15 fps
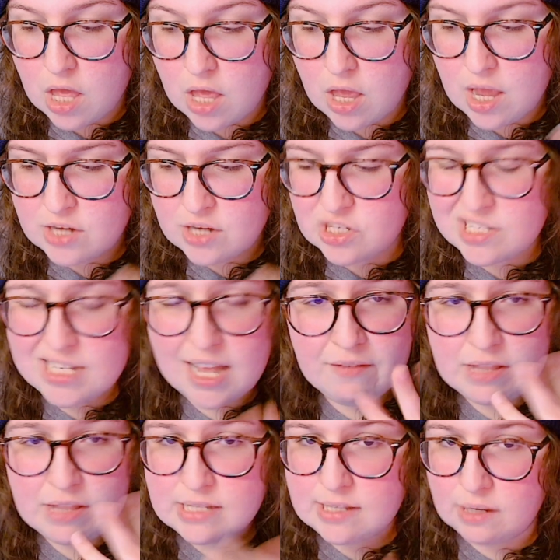And she's
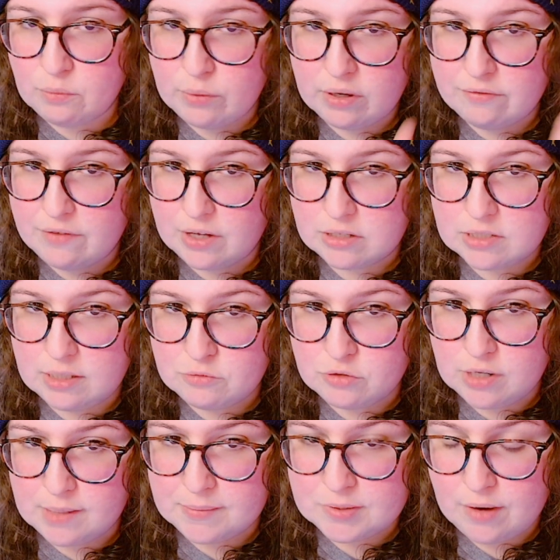having these like weird fucked up
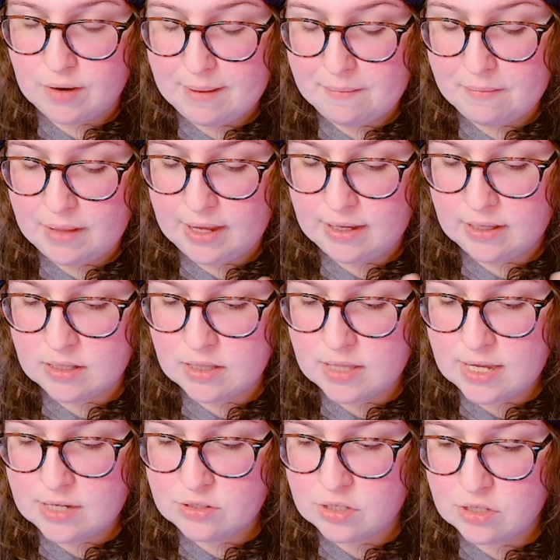dreams, right? Like
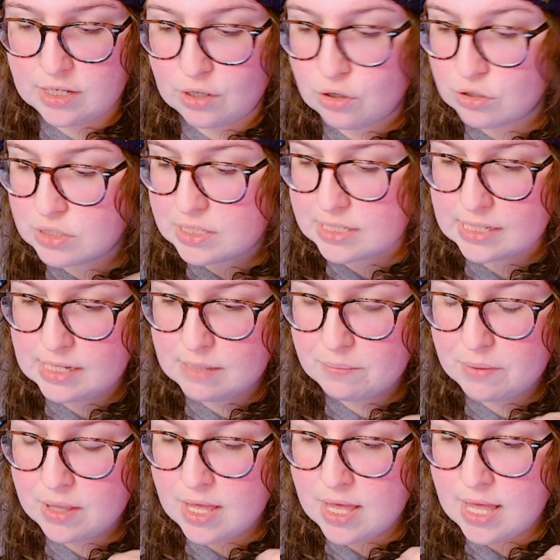things like her sleep,
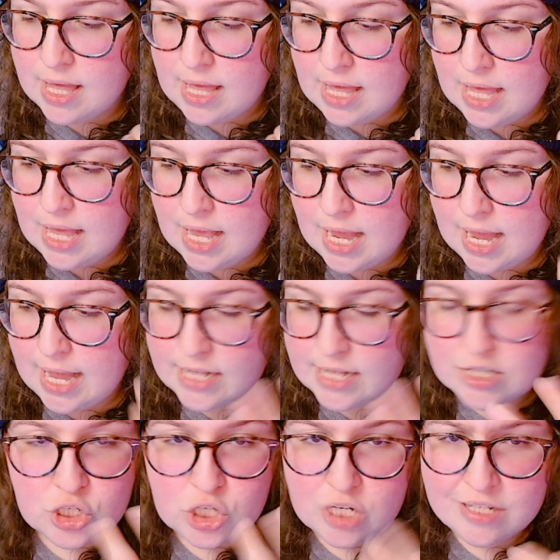
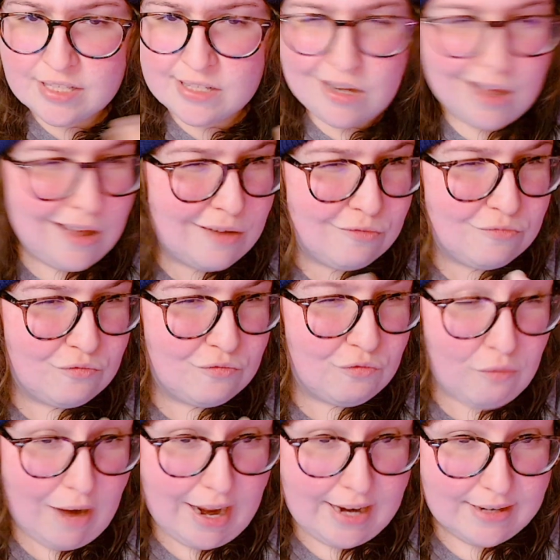it's just not
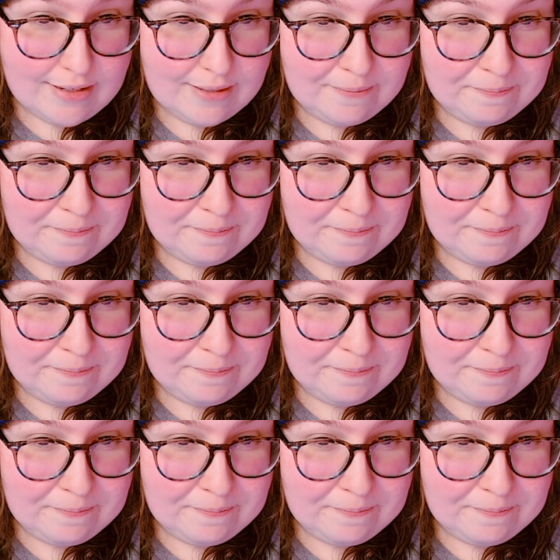right.